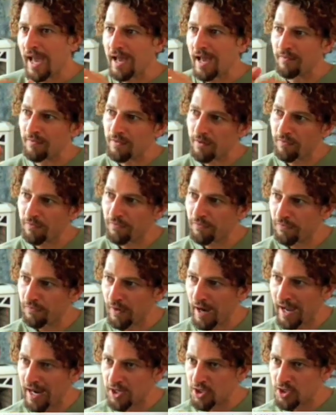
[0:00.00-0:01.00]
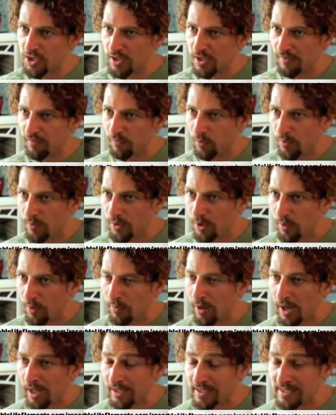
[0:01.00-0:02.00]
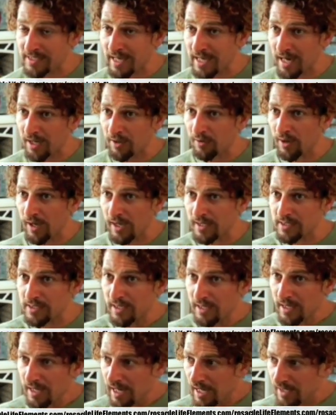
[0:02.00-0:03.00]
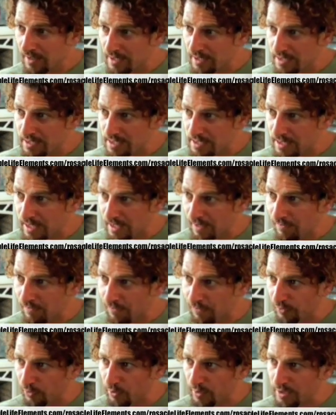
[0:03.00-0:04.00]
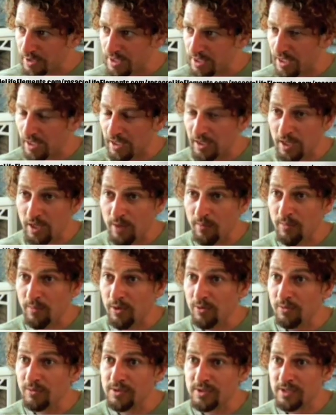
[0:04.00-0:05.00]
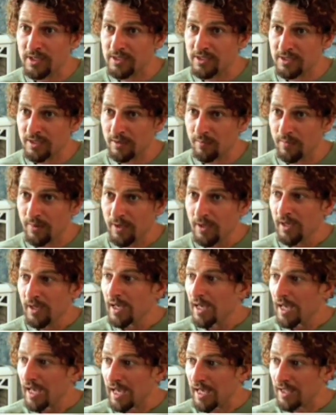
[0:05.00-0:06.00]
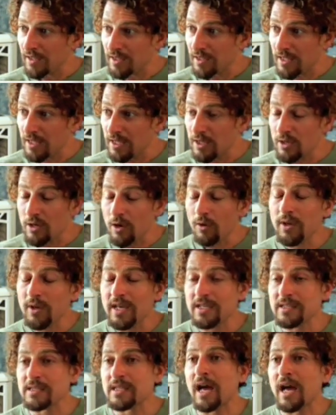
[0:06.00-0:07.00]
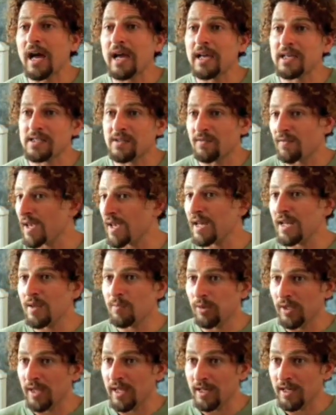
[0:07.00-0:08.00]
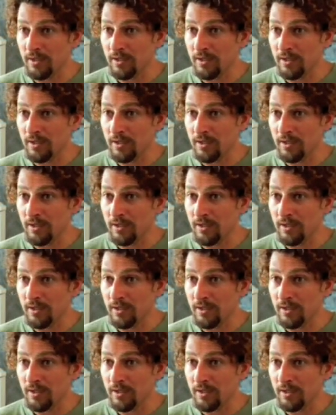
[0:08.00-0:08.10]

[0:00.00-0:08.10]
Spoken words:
have a fraction of what we call polysaccharides, and this is influencing the immune system. And noni has the highest of any plant